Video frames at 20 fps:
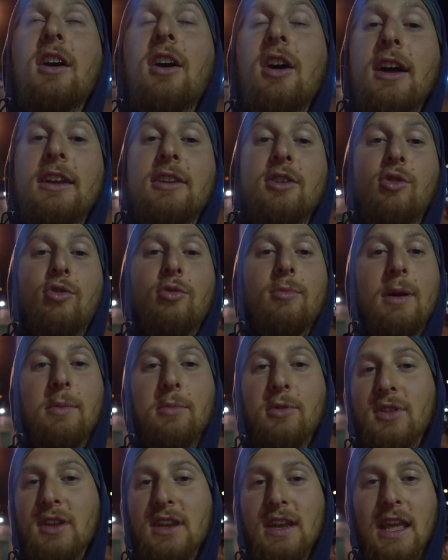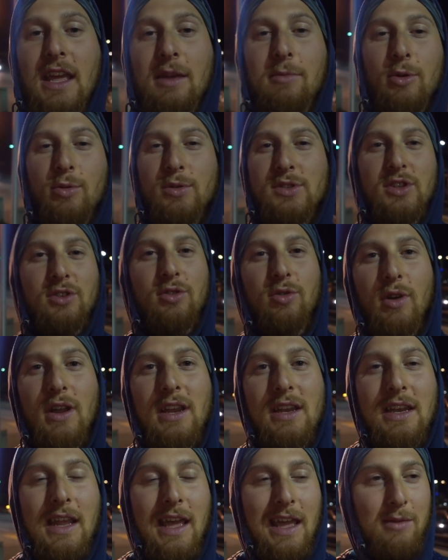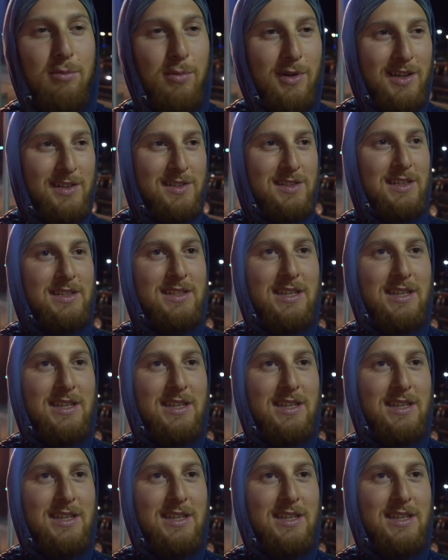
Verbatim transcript: oh, I don't remember the name, it was a great name, but it's a